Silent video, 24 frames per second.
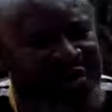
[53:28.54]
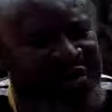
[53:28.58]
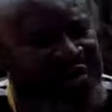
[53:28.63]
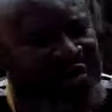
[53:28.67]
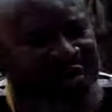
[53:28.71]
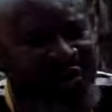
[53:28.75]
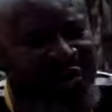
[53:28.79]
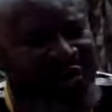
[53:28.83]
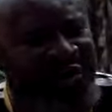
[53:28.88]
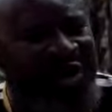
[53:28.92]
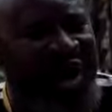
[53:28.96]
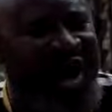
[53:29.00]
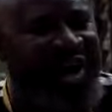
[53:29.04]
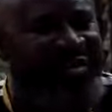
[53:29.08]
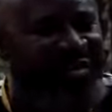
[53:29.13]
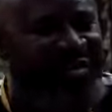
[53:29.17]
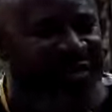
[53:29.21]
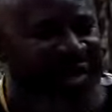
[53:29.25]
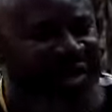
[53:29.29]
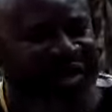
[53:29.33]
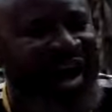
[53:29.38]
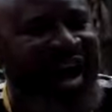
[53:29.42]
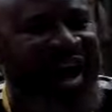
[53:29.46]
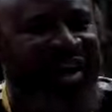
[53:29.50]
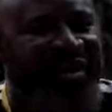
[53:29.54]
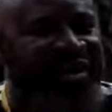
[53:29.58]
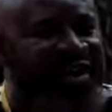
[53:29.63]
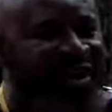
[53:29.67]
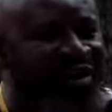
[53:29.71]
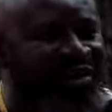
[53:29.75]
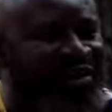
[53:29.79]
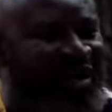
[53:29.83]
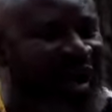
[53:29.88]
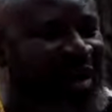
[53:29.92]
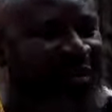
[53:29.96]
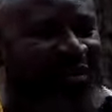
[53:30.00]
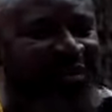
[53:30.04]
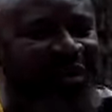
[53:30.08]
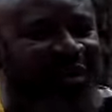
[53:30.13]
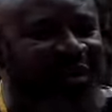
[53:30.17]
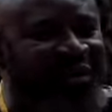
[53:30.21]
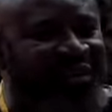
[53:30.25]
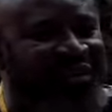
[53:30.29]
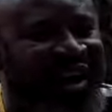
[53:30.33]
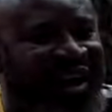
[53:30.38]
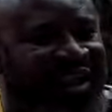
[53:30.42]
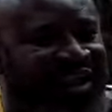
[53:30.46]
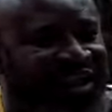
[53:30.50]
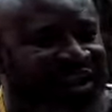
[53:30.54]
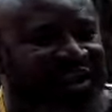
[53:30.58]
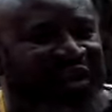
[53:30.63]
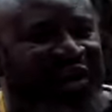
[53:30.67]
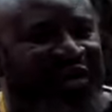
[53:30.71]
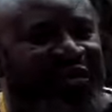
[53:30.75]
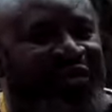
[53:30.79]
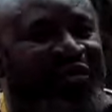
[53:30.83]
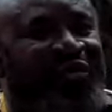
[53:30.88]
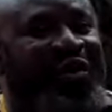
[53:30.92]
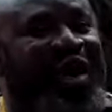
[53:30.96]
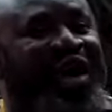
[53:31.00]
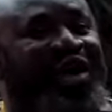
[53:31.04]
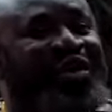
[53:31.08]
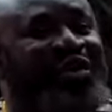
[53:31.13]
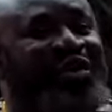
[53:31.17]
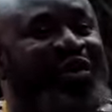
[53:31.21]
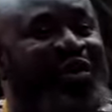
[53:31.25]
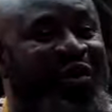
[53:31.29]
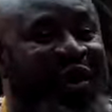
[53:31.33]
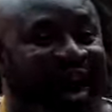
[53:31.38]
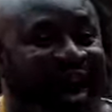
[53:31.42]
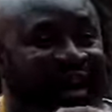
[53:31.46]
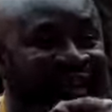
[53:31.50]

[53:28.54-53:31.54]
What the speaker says: No. I'm not asking of where